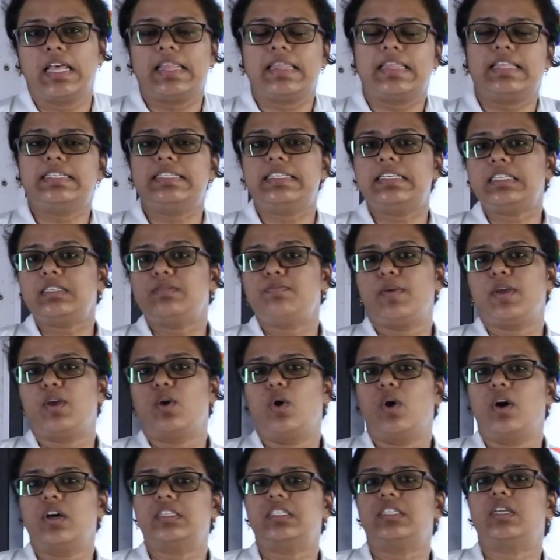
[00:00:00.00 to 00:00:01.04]
This is
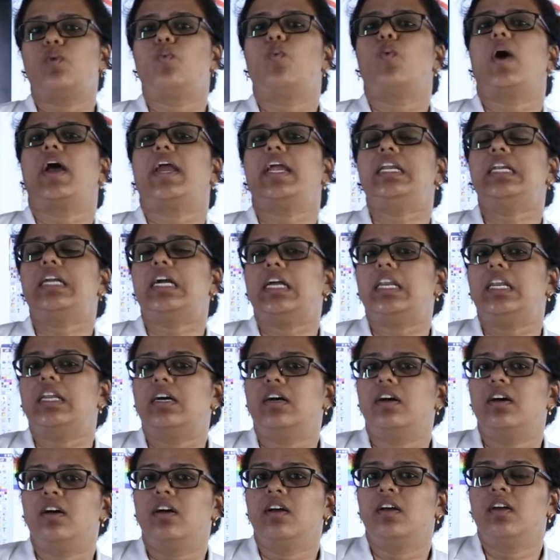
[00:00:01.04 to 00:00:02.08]
because the white
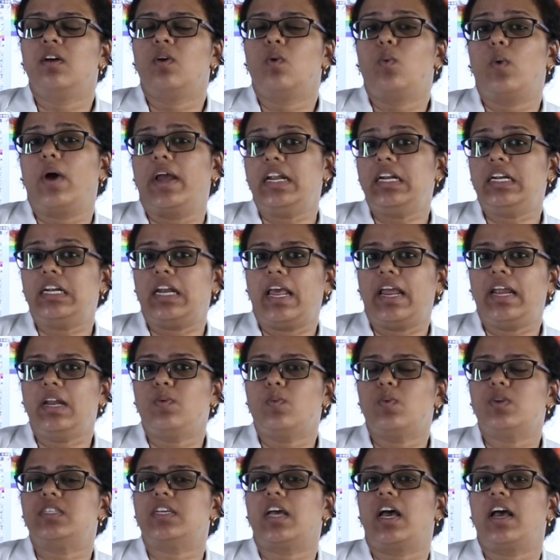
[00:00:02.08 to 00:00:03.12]
color, white light
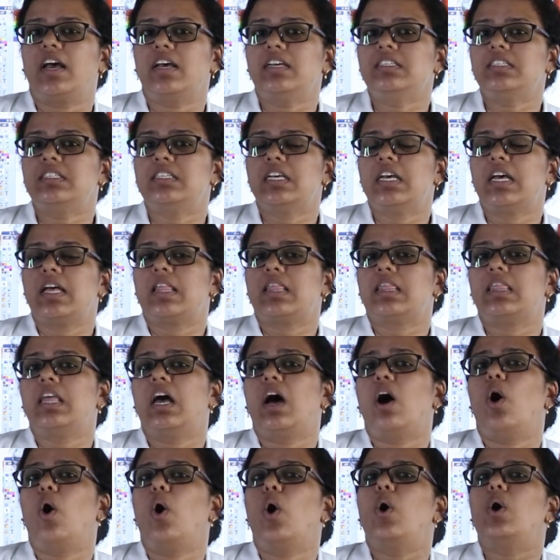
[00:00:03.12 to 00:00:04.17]
which has the
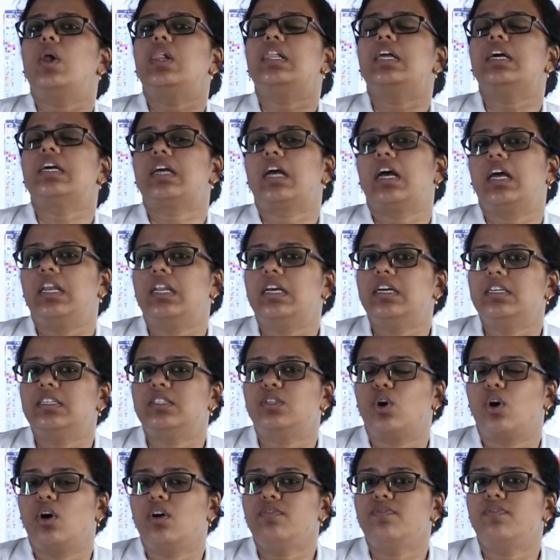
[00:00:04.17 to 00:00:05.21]
all the colors
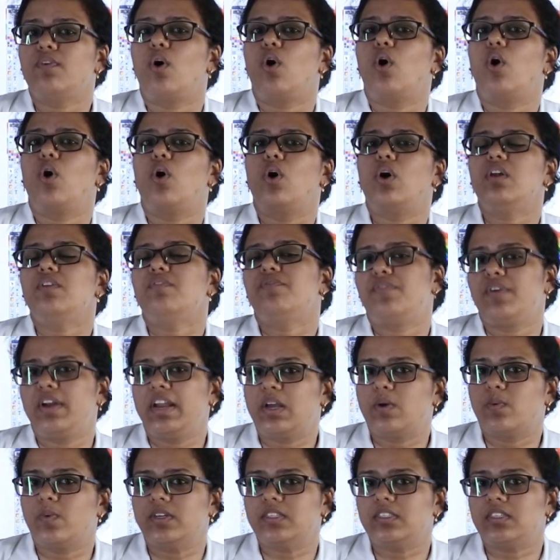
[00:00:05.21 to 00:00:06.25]
of all
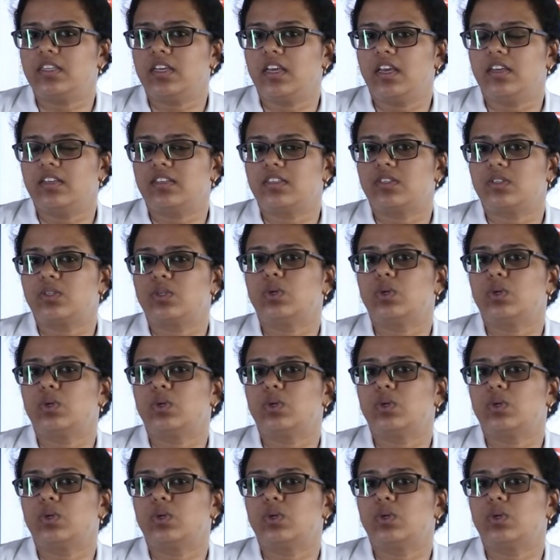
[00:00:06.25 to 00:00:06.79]
frequencies.